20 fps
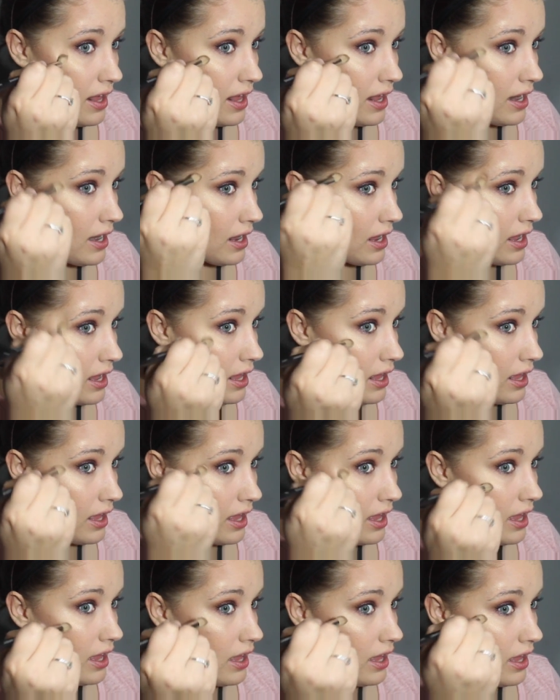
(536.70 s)
And
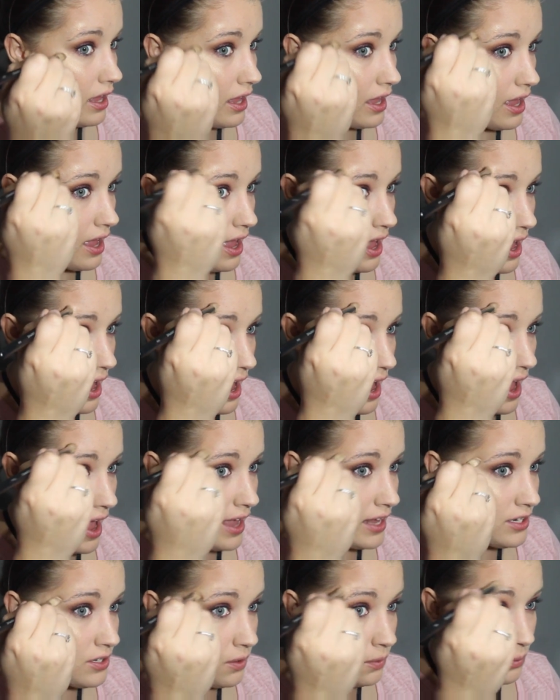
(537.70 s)

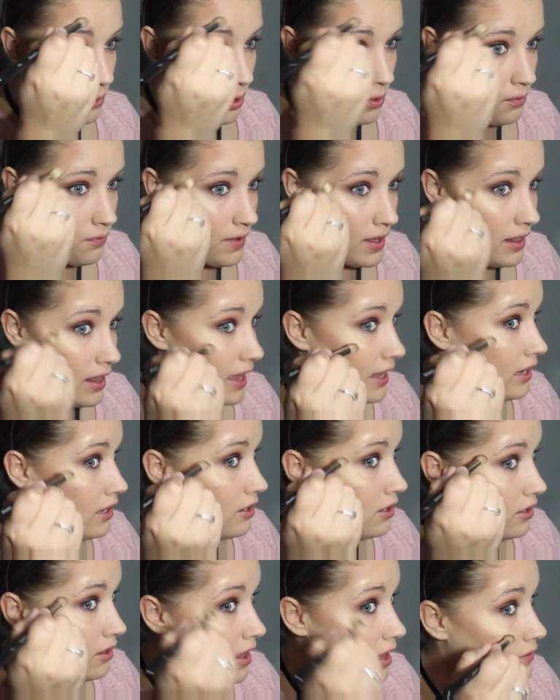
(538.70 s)
I don't know if I like
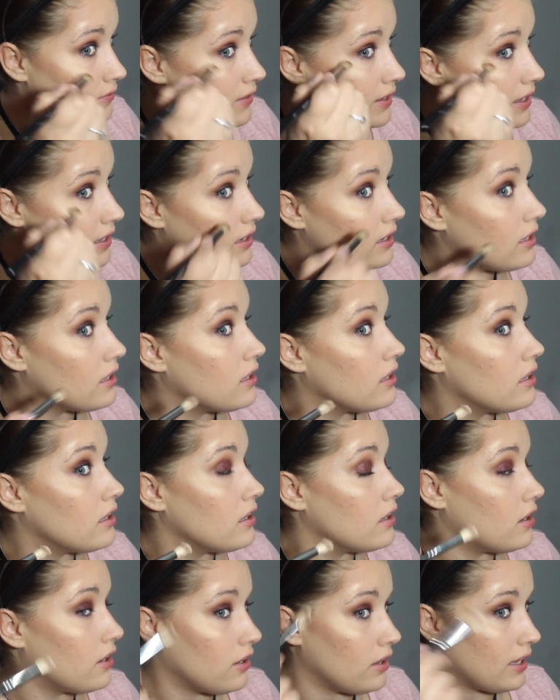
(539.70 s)
it or love it.
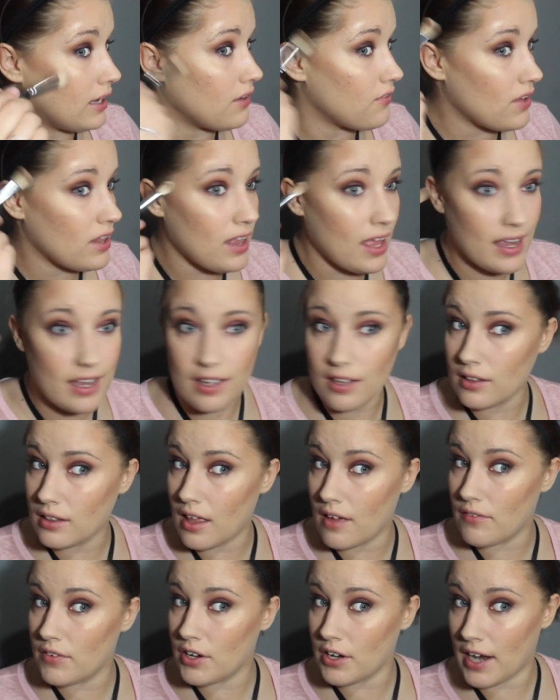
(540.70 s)
Or like if I
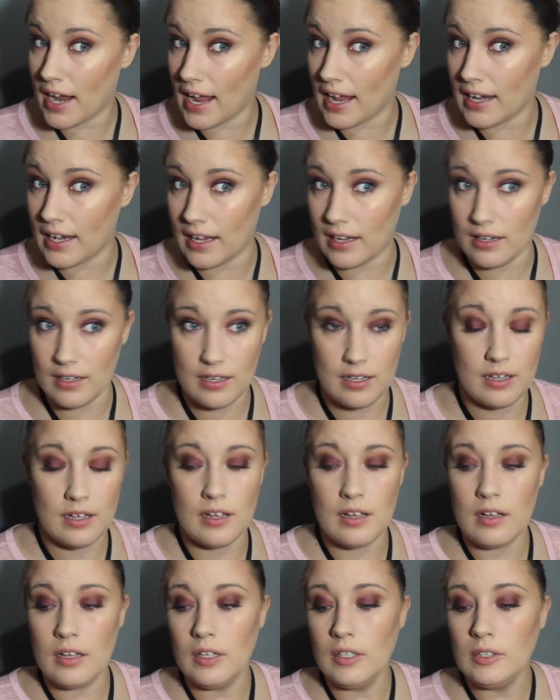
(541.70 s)
love it or hate it.
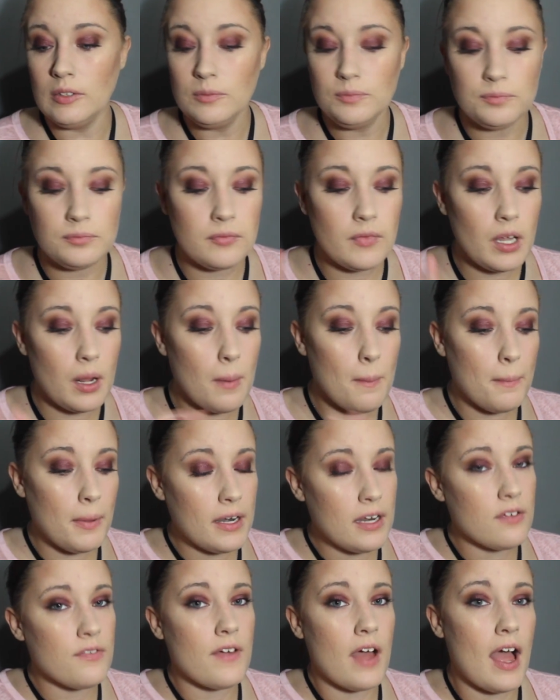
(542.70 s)

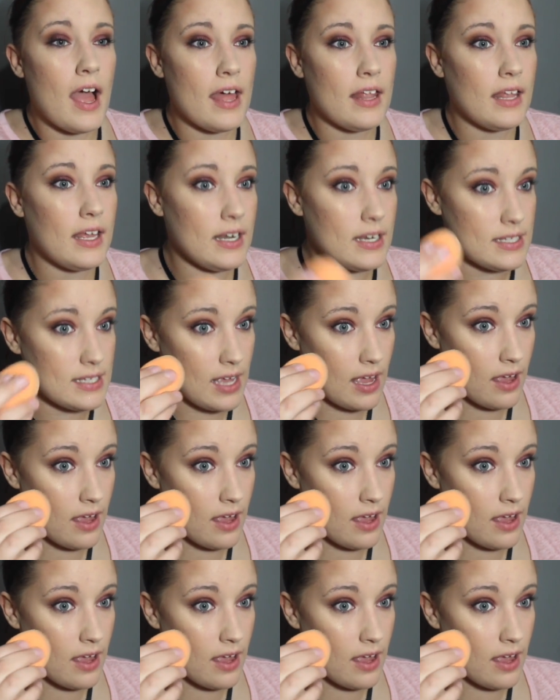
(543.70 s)
But if a highlight is